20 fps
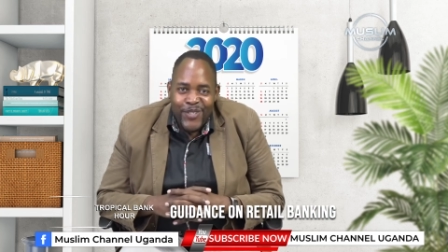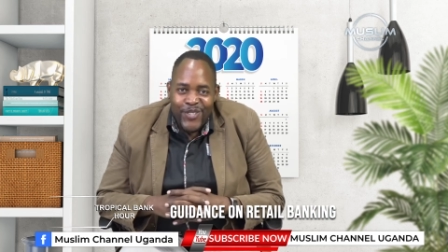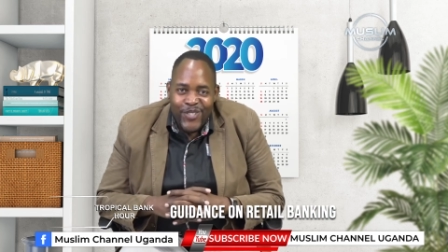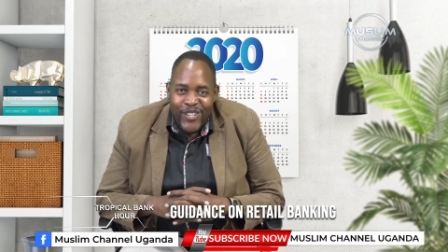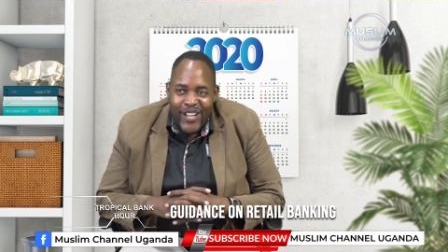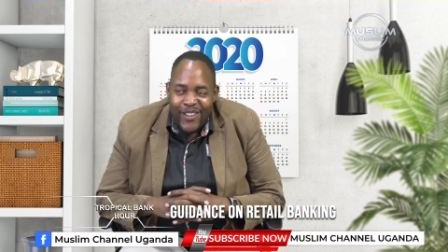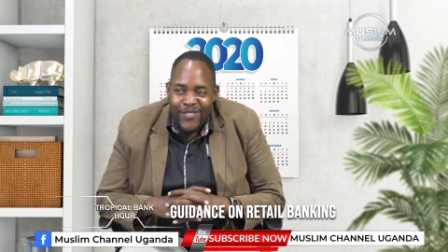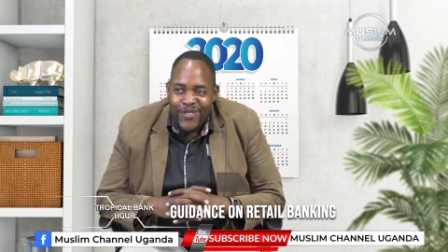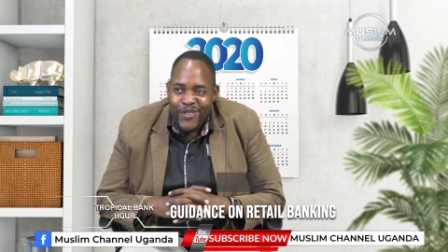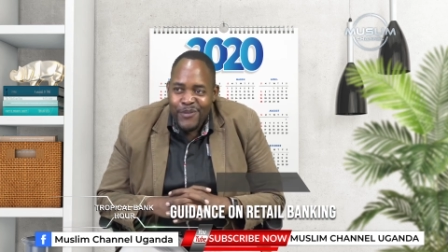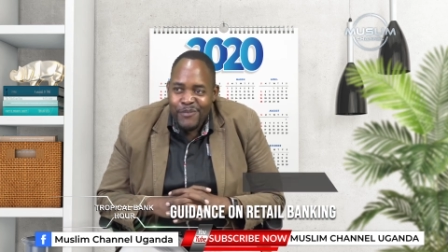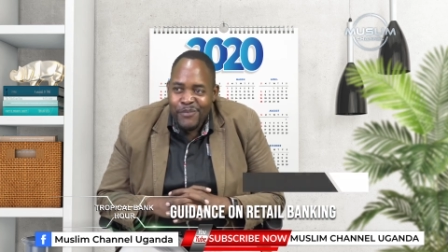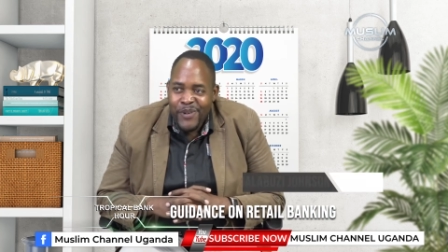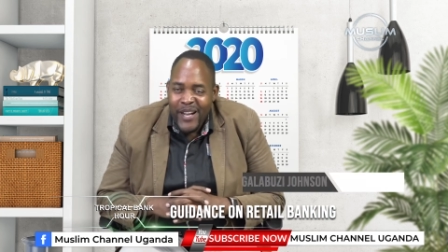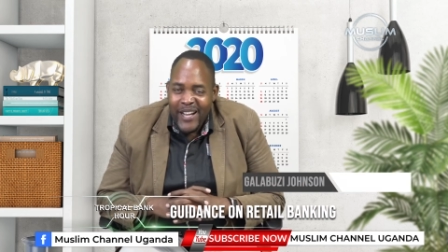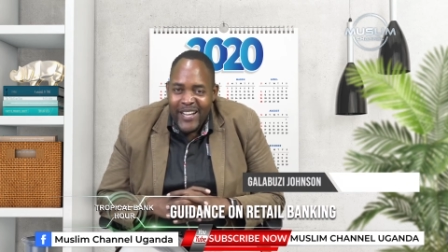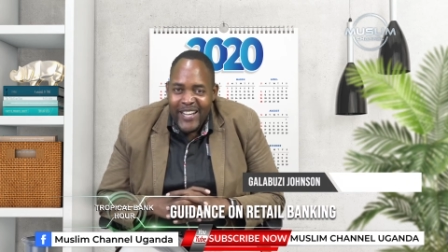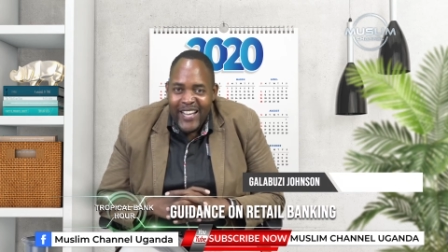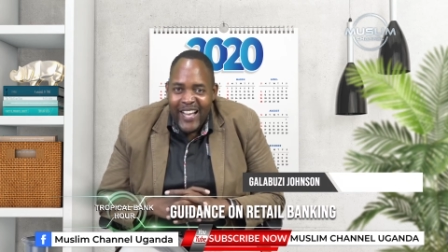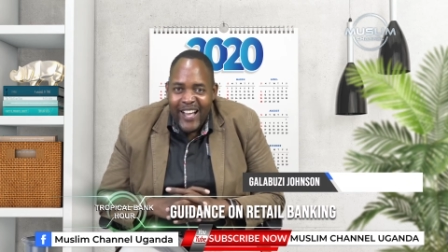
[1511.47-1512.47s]
to have you
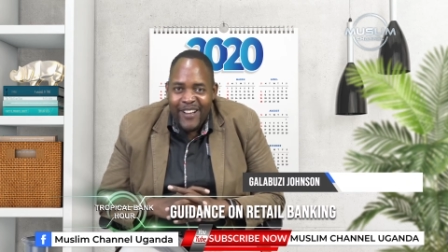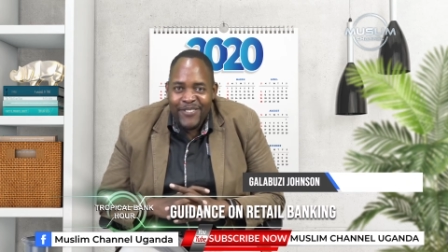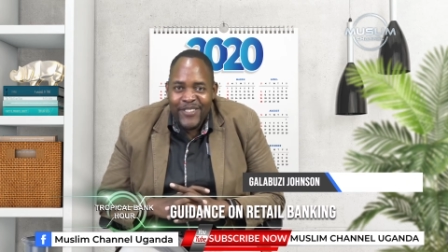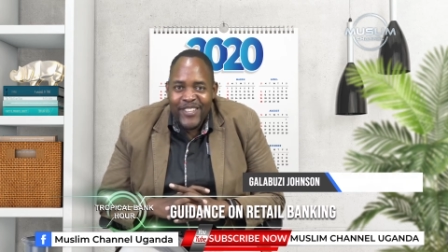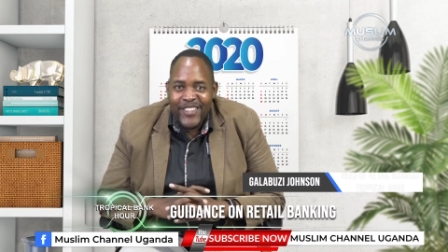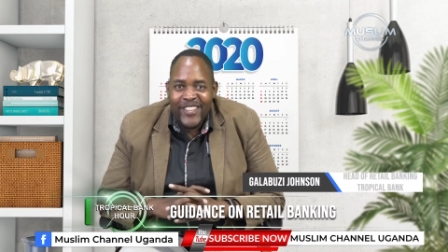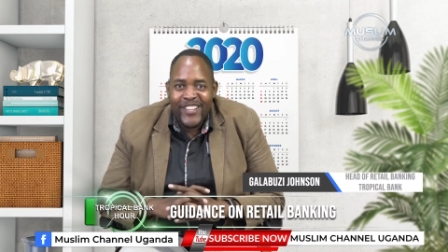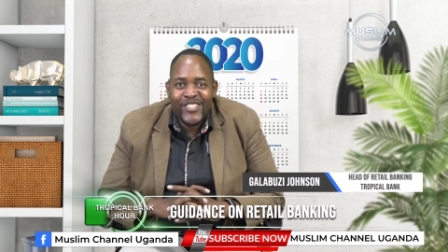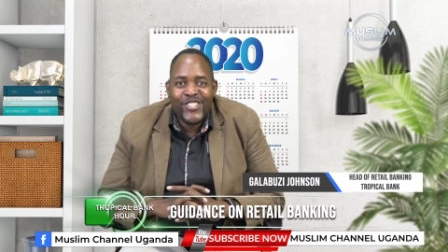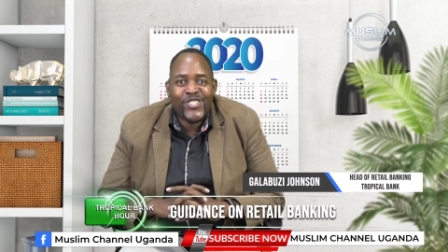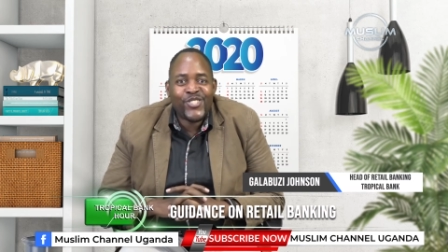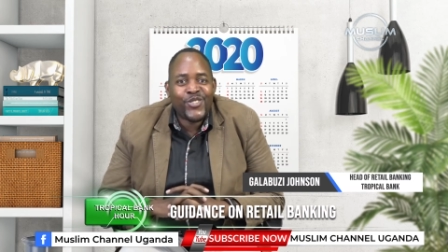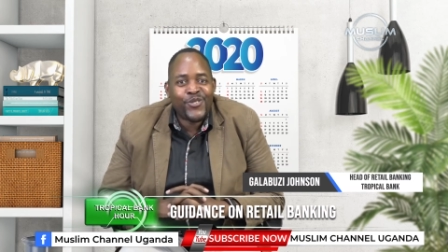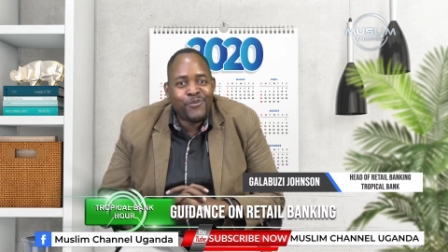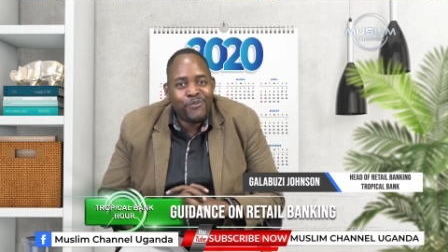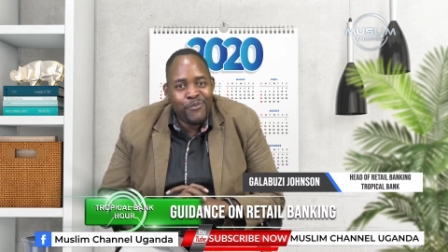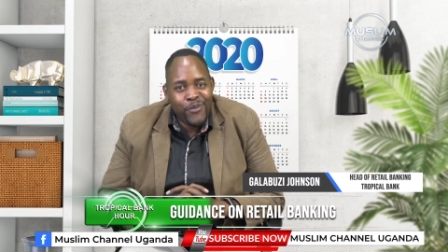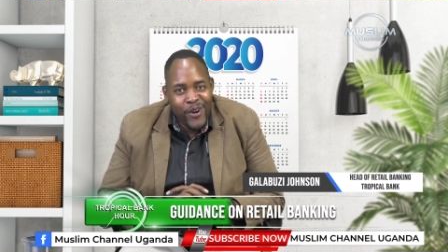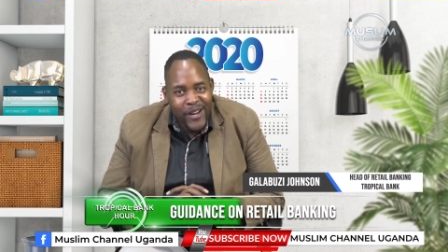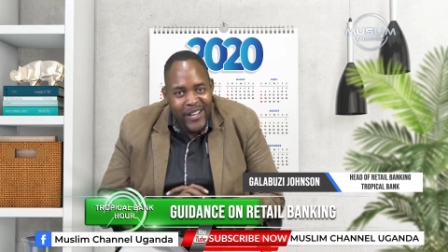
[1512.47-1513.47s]
back after that short
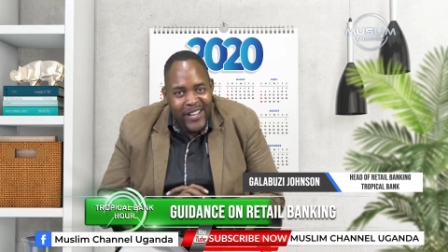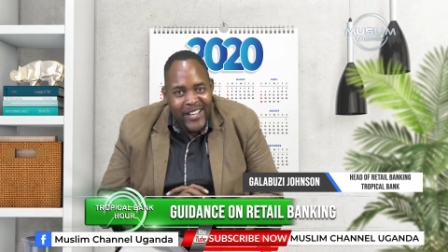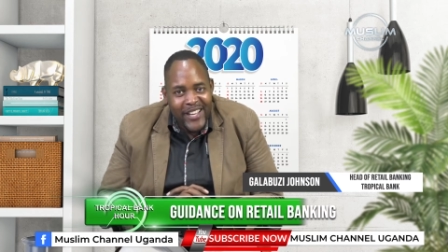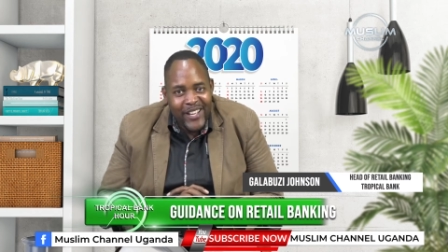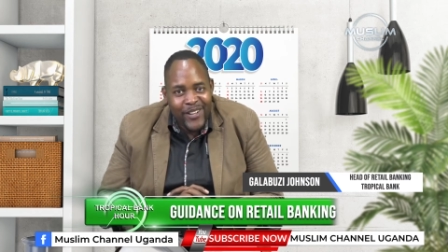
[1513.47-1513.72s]
break.